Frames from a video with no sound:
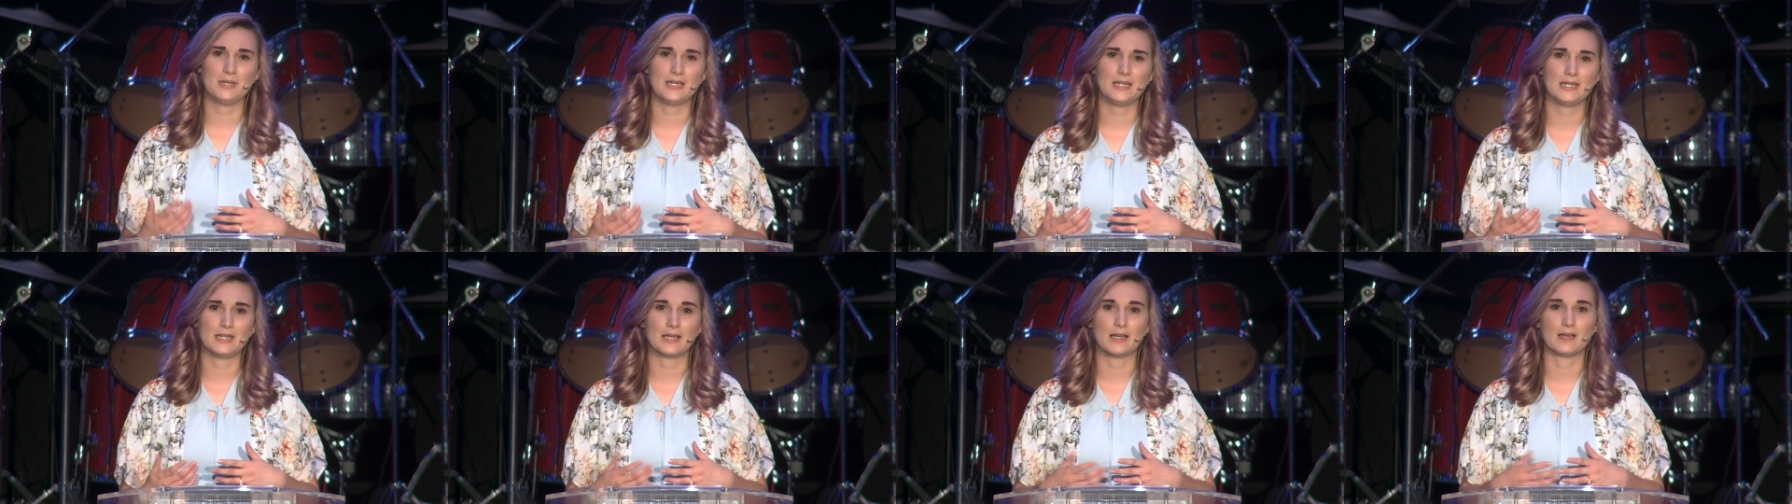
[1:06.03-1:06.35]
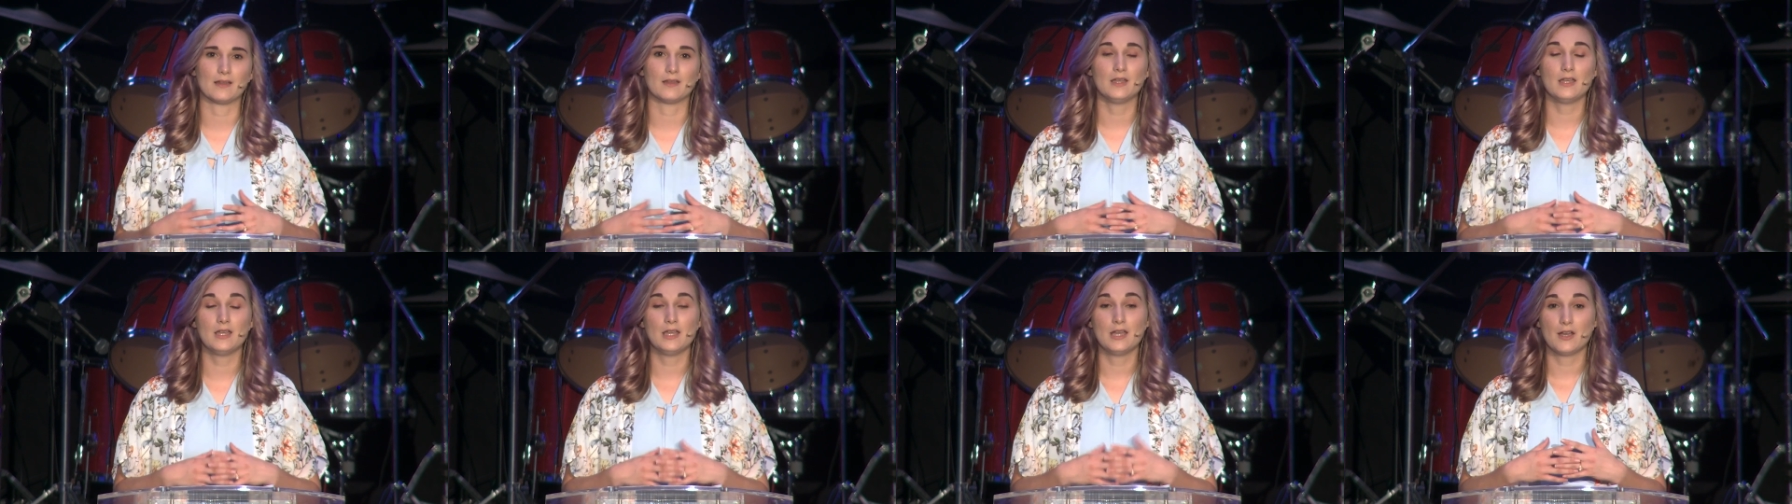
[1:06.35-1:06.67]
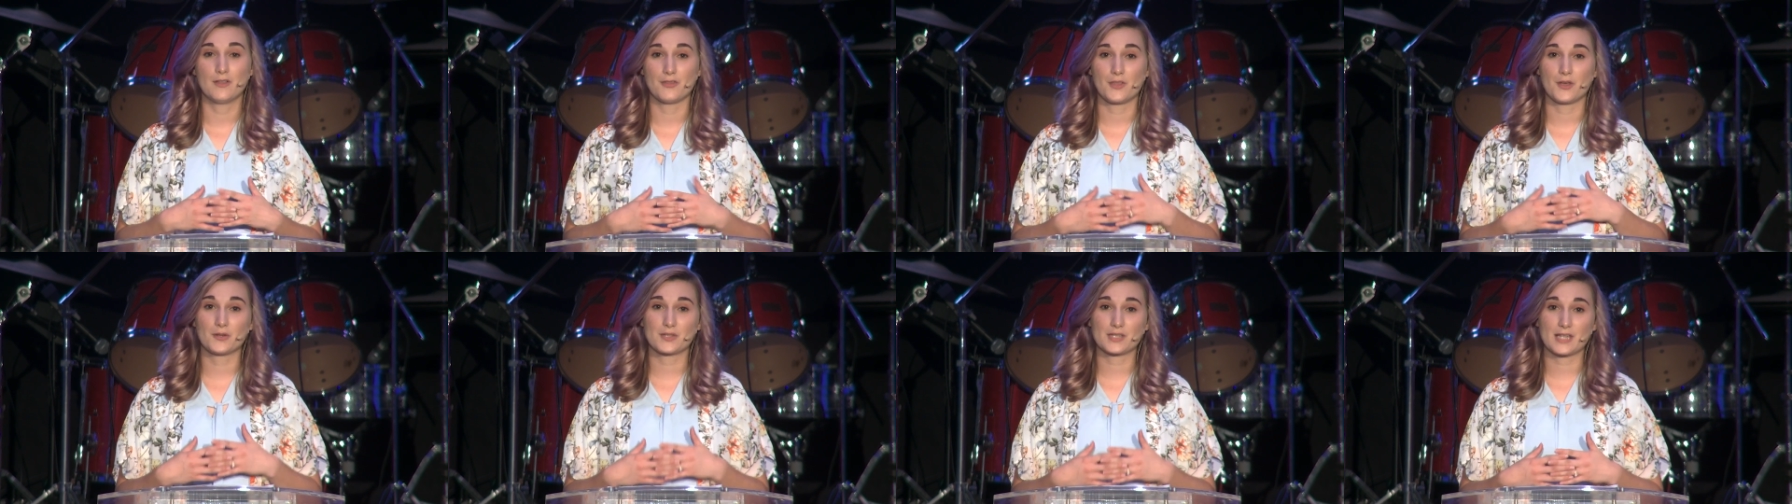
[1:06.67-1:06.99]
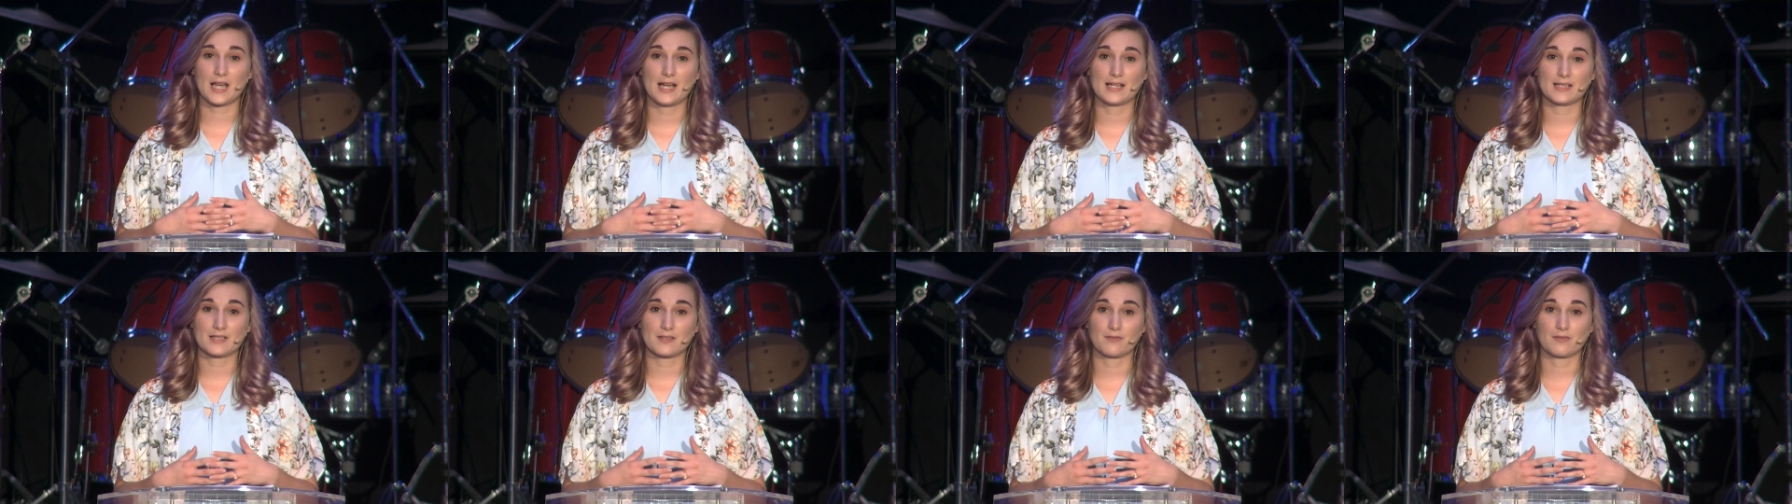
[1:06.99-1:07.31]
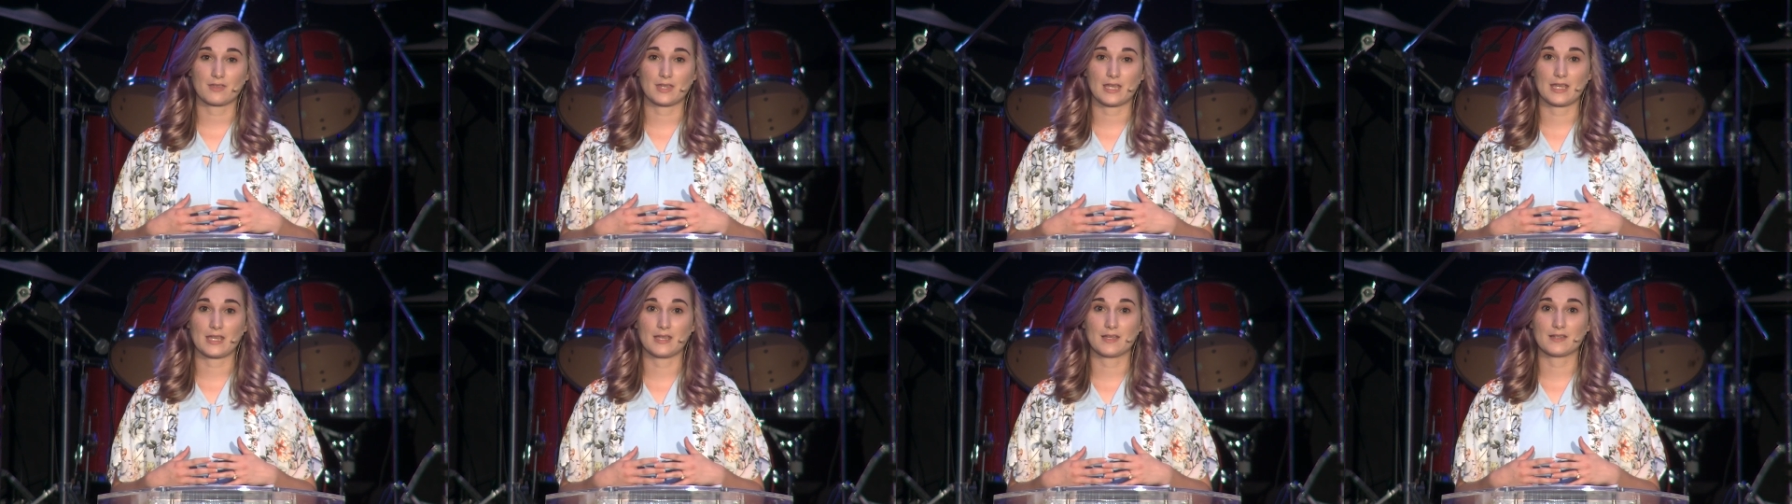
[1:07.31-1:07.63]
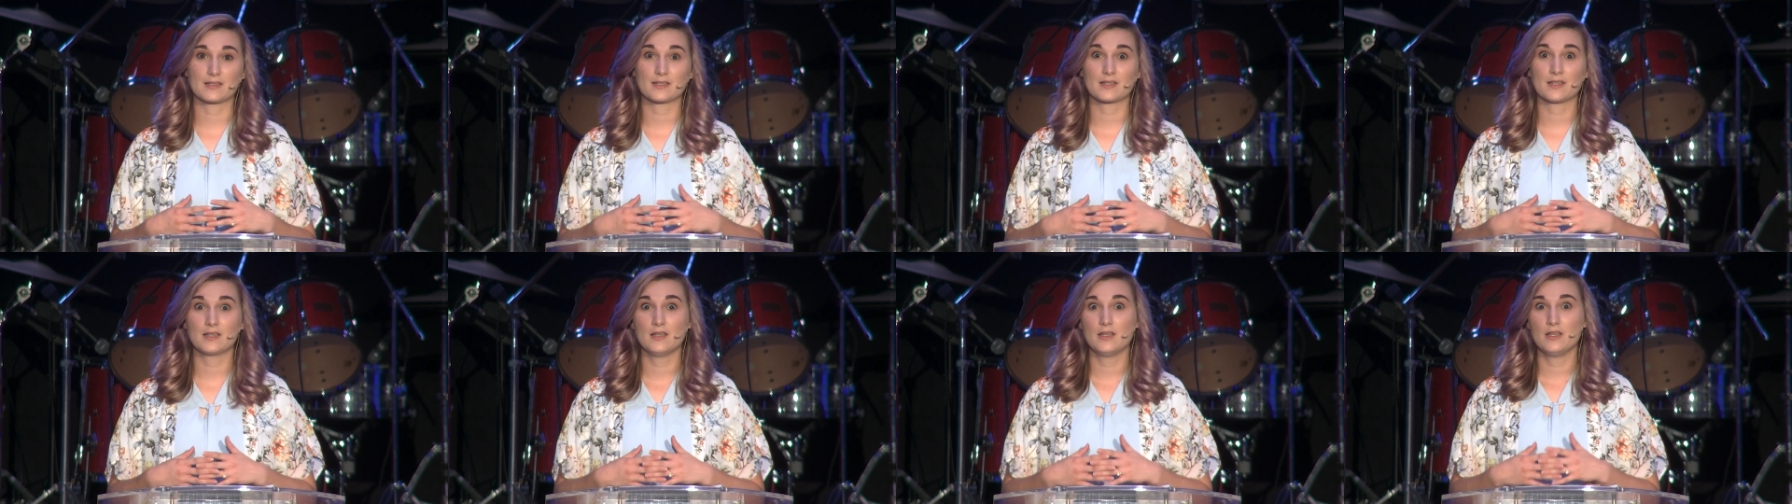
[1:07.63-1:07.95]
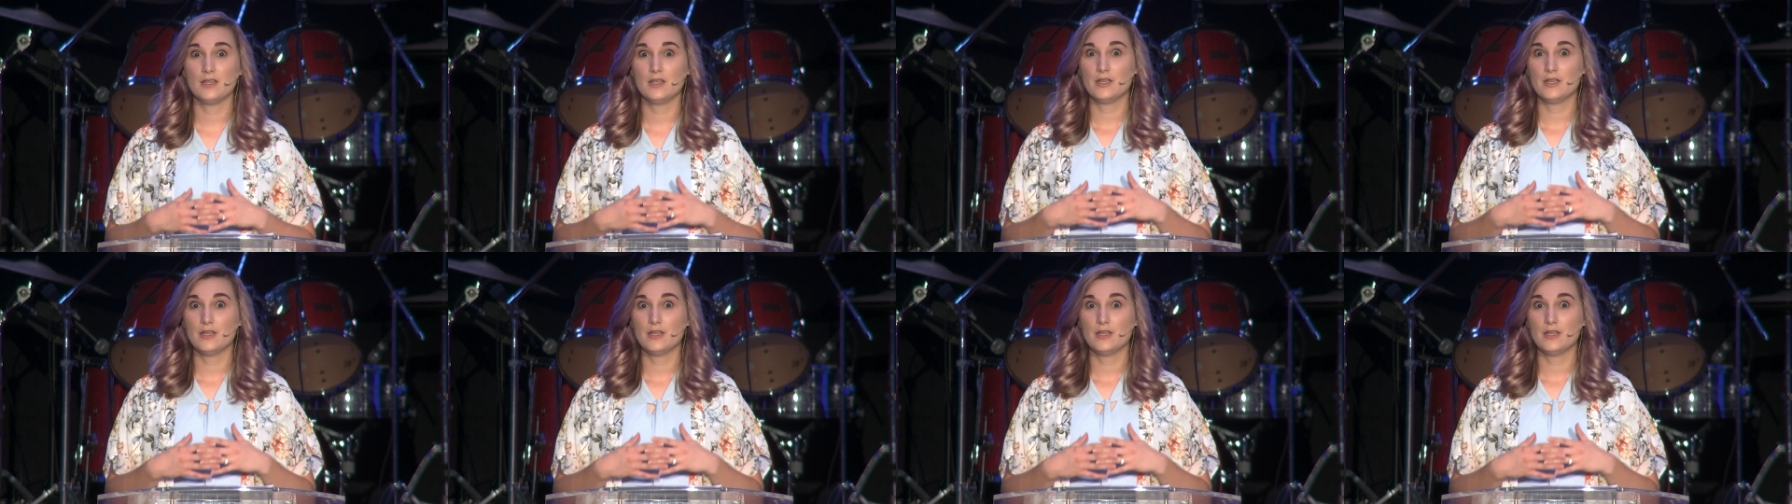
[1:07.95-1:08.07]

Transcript: media, those kinds of things.